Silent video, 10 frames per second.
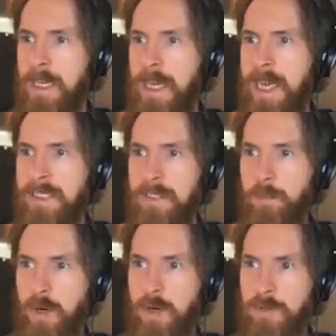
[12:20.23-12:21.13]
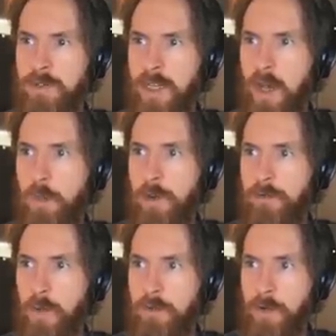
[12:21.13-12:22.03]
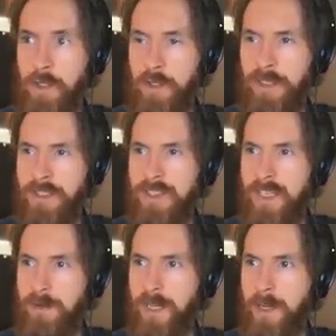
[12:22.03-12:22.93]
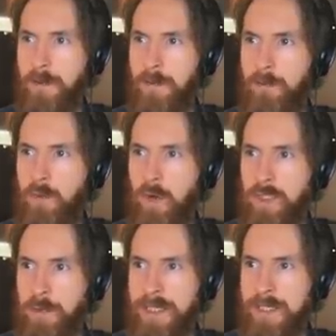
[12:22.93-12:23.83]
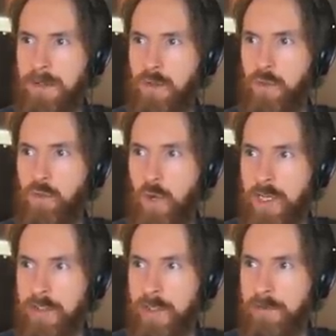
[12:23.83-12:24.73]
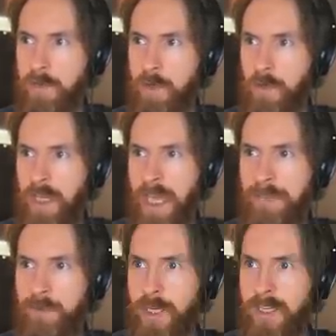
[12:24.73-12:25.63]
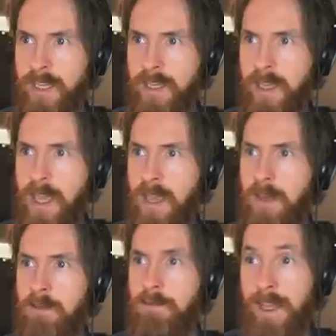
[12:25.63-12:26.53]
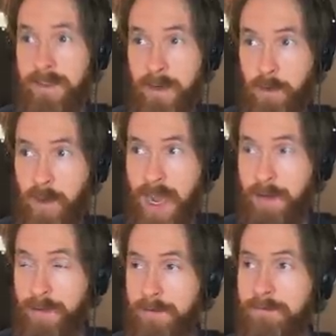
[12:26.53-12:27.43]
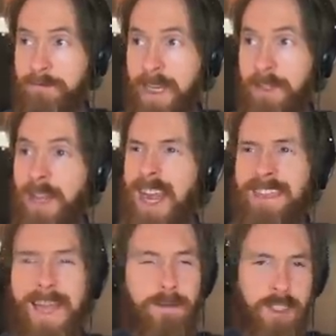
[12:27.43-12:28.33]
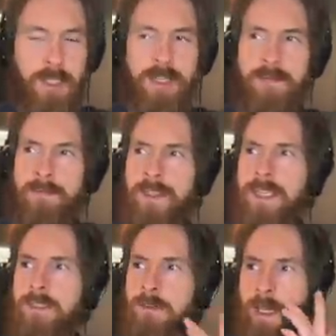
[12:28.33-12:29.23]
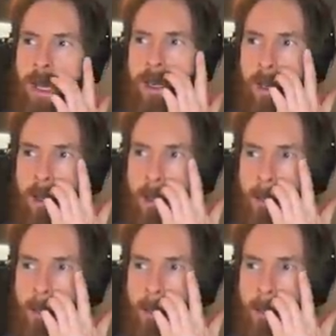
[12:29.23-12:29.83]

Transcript: has the pros open view for enjoying scenery, proximity to water for cooking and drinking, flatter ground. I thought that, that was good. So it kind of